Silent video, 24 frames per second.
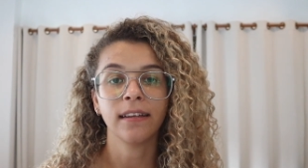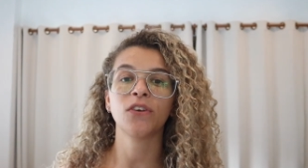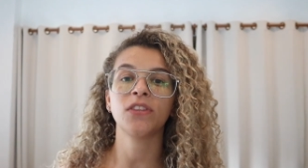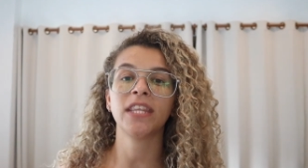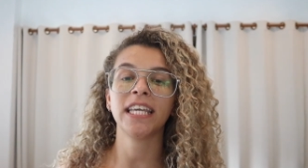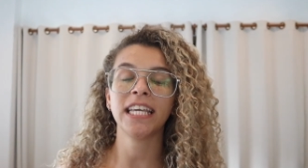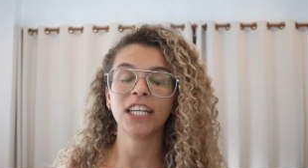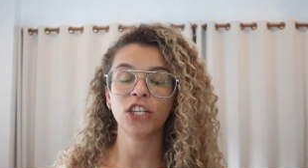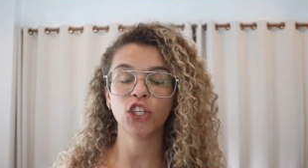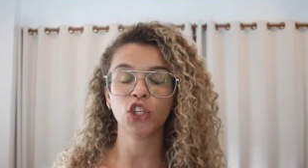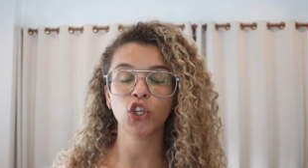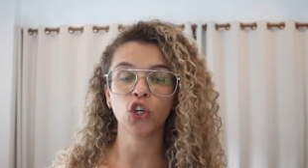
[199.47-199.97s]
So
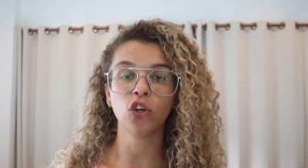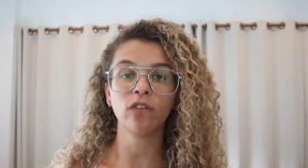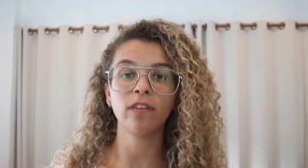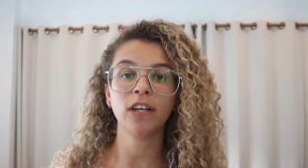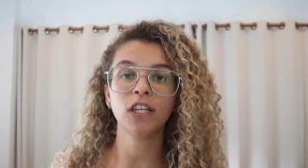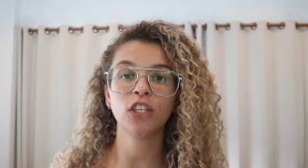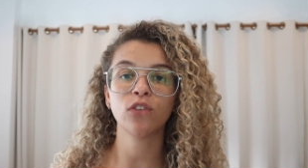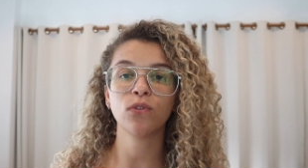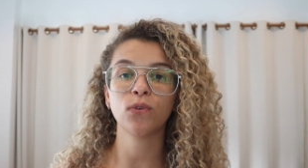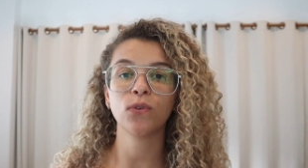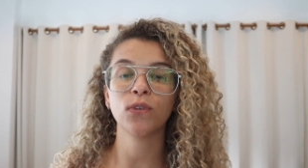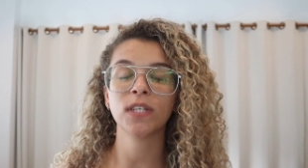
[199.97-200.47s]
the
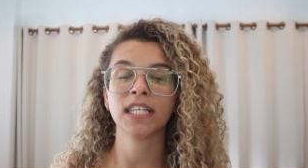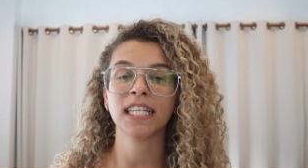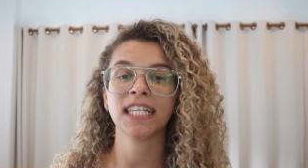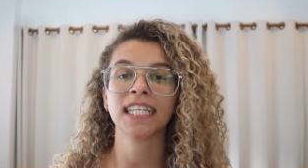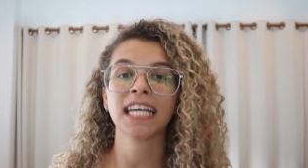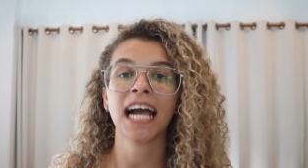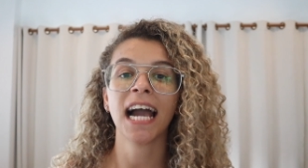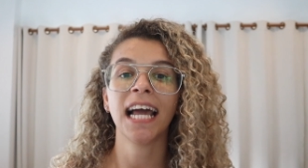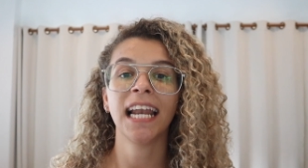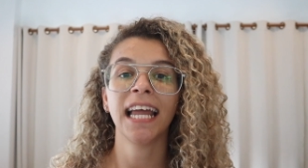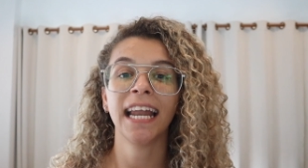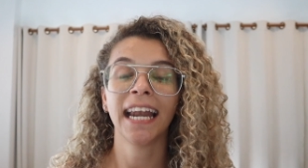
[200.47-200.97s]
insurance rules in
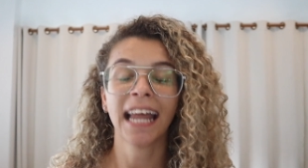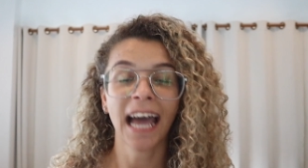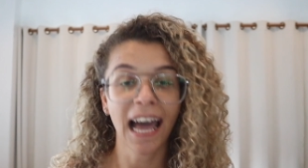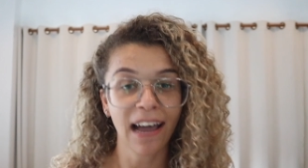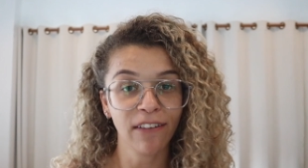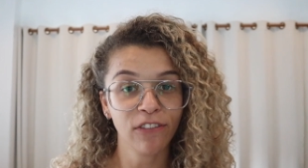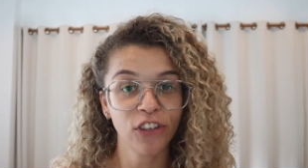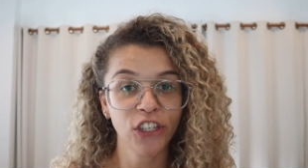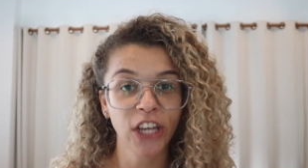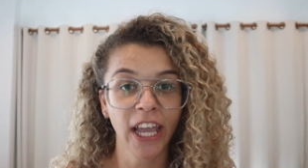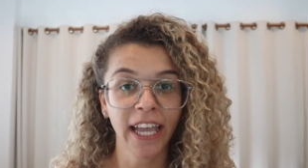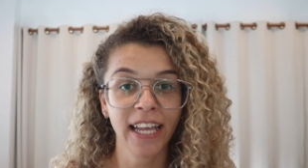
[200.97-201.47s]
Thailand
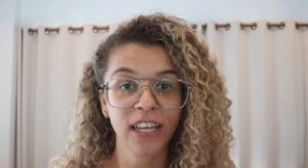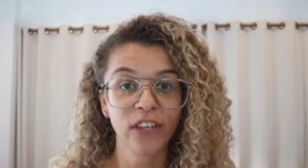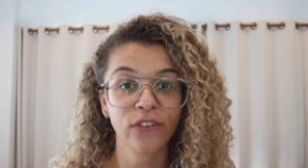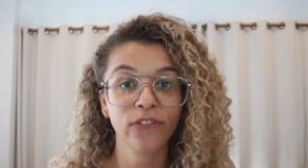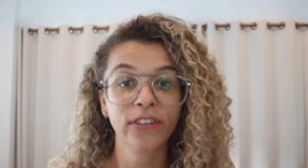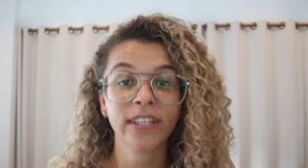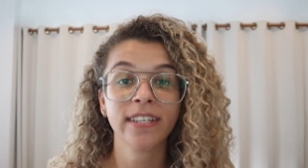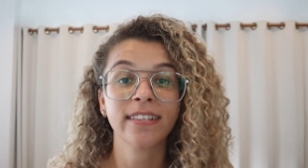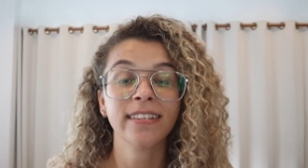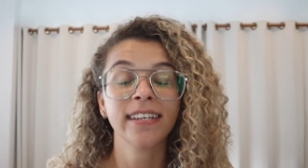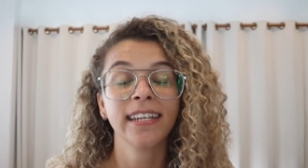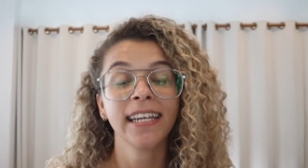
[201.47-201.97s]
have changed
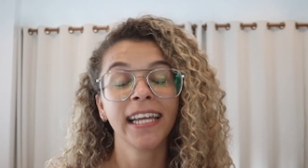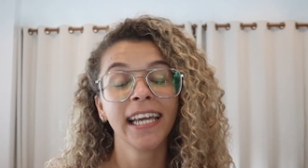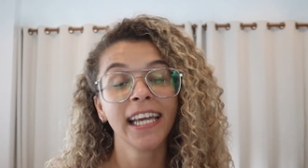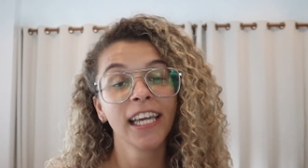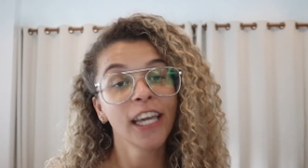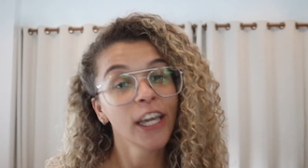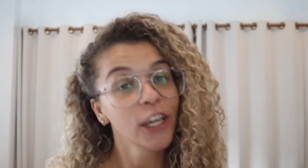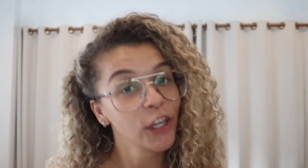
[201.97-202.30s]
recently,